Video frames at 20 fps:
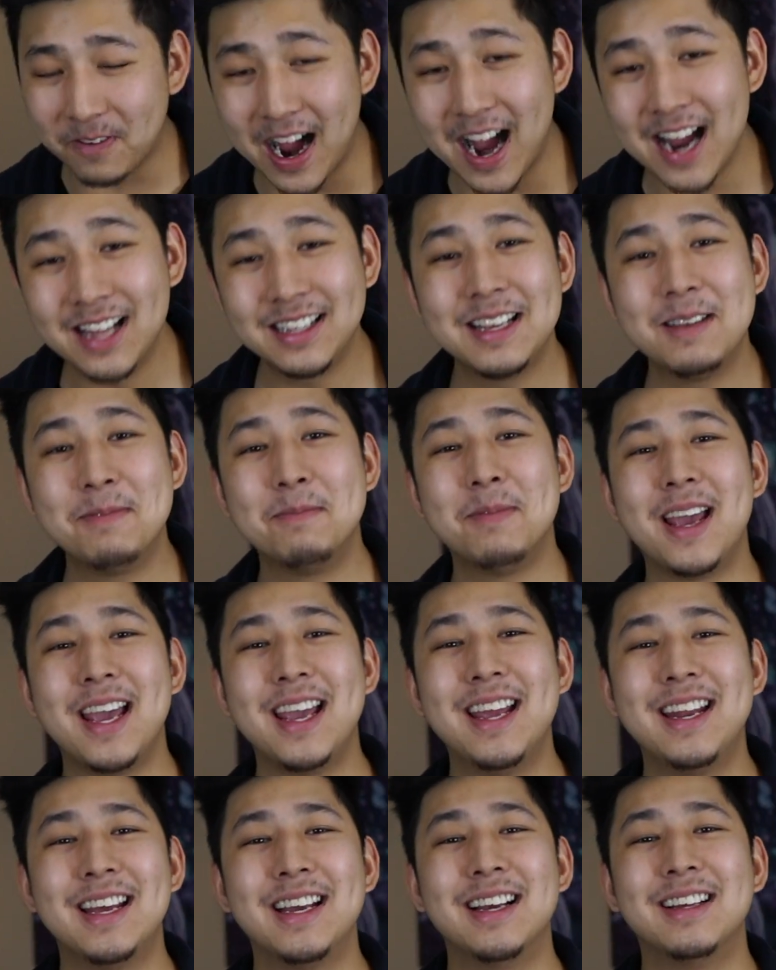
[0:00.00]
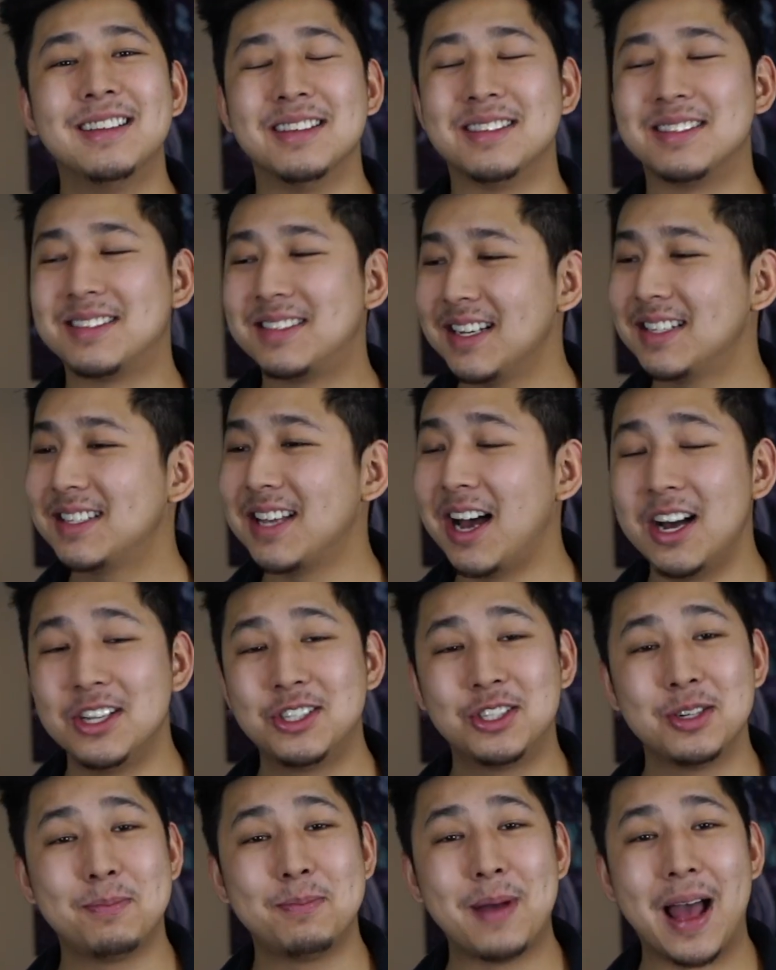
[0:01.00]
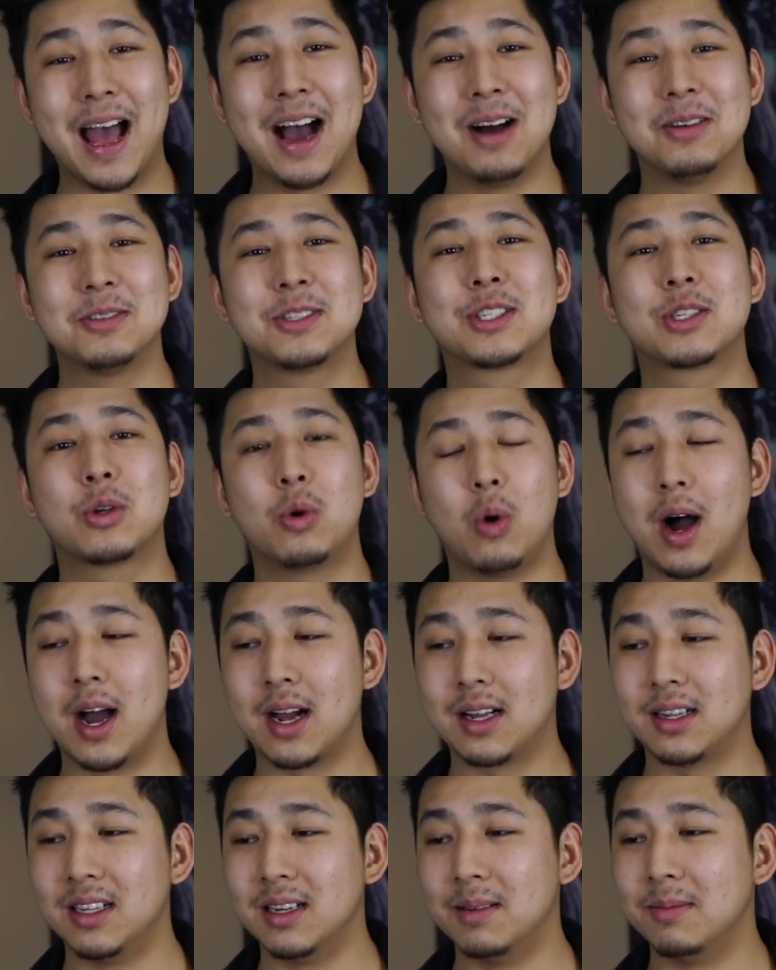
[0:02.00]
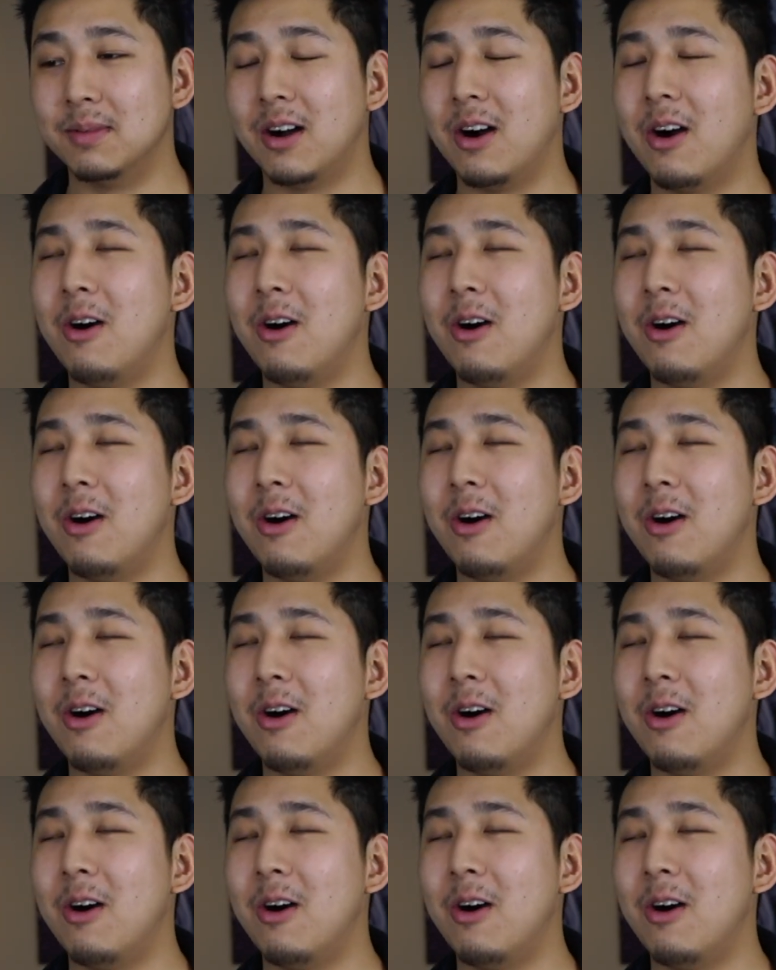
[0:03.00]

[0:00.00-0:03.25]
made the 600 pound squat club.